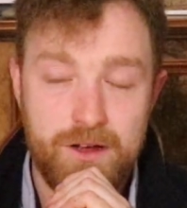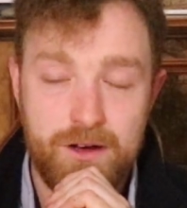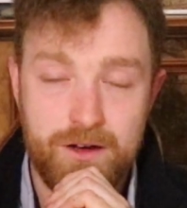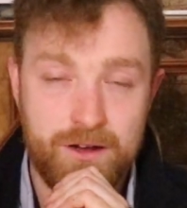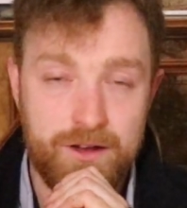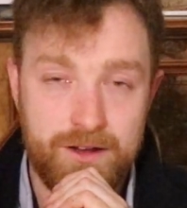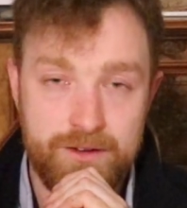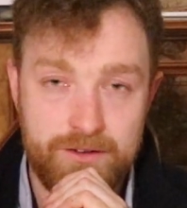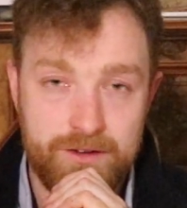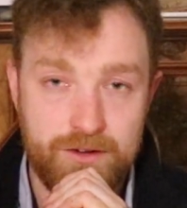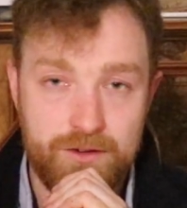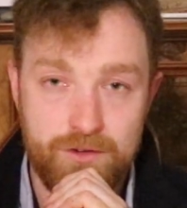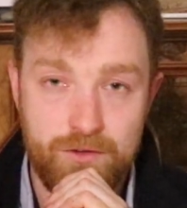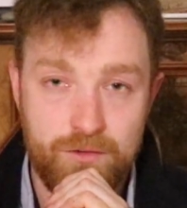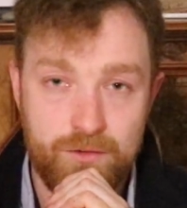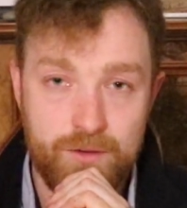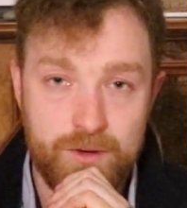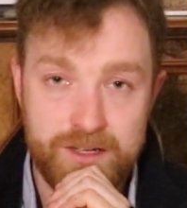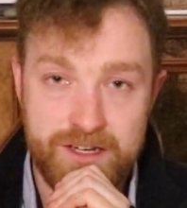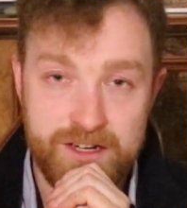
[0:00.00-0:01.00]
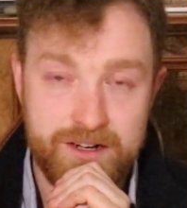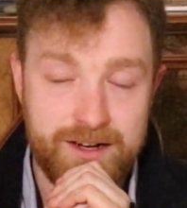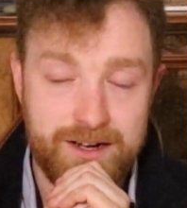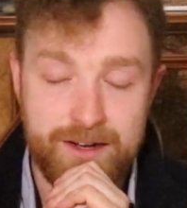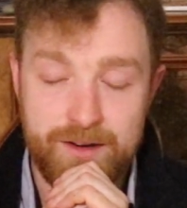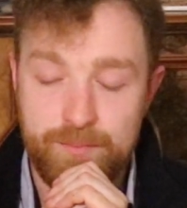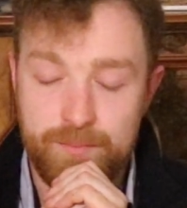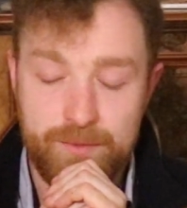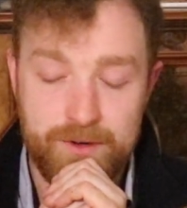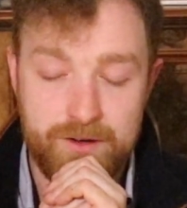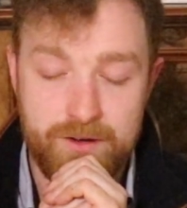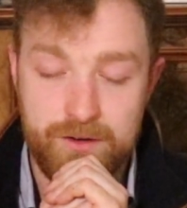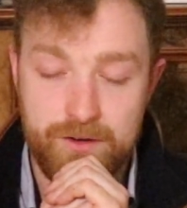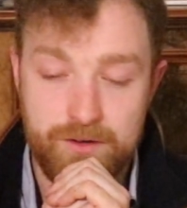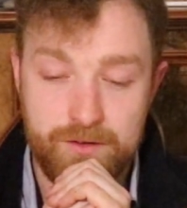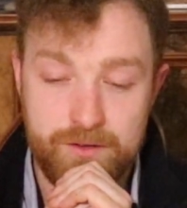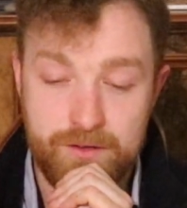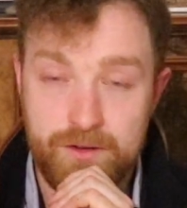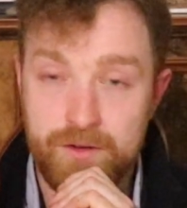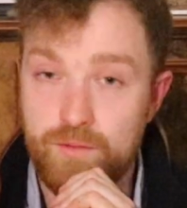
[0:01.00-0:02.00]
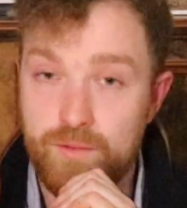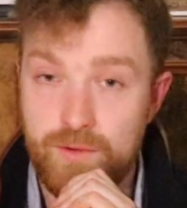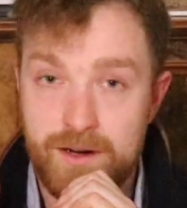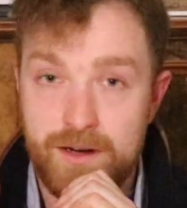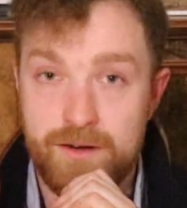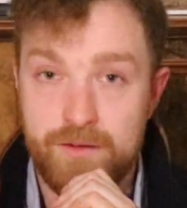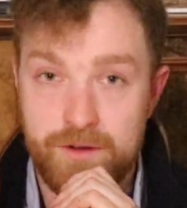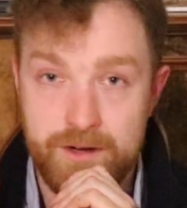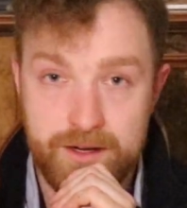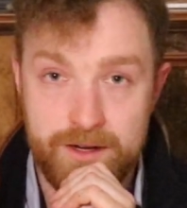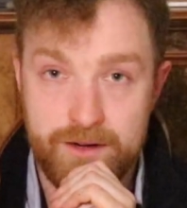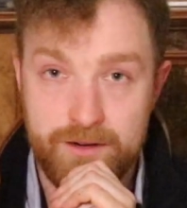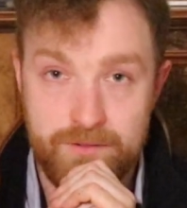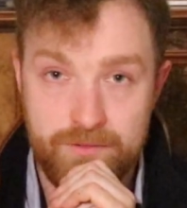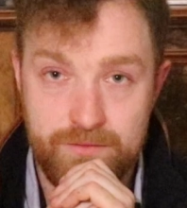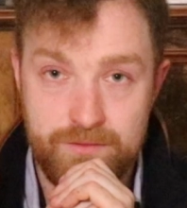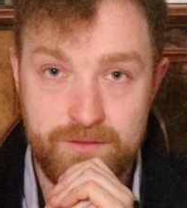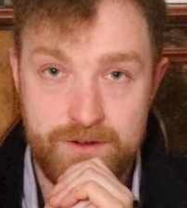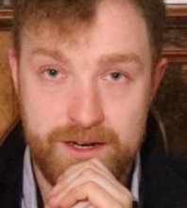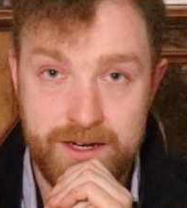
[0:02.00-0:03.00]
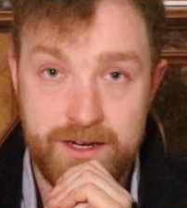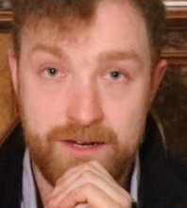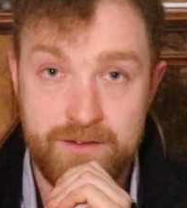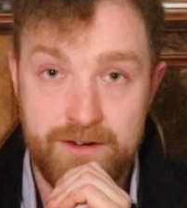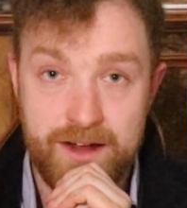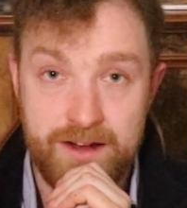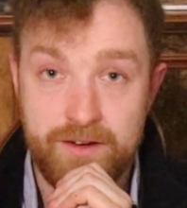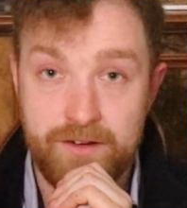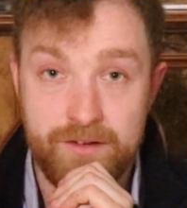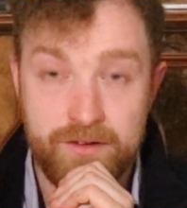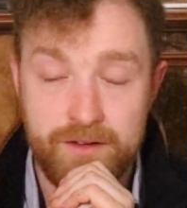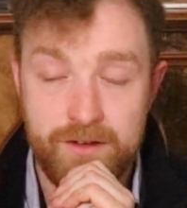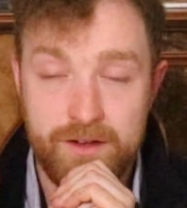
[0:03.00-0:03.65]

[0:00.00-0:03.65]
unless you know what you're at, because you will regret it.